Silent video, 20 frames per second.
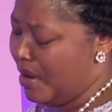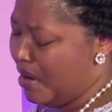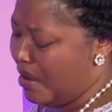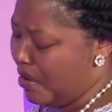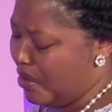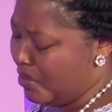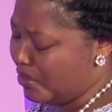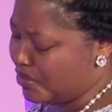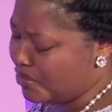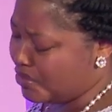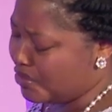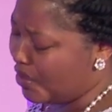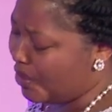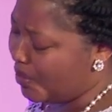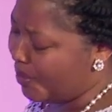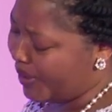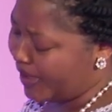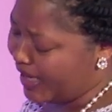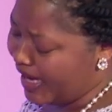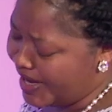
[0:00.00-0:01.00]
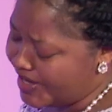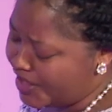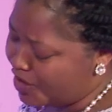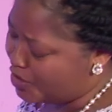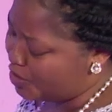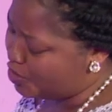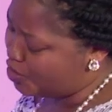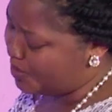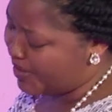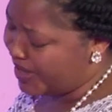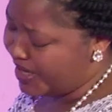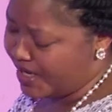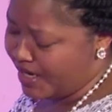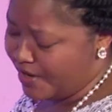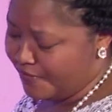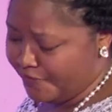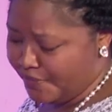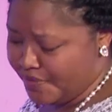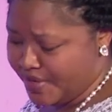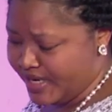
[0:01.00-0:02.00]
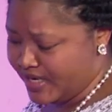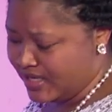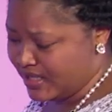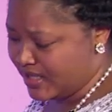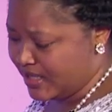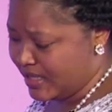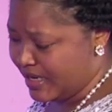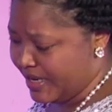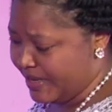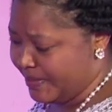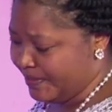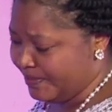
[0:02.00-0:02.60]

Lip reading: Wow, sorry. I need you to be careful next time.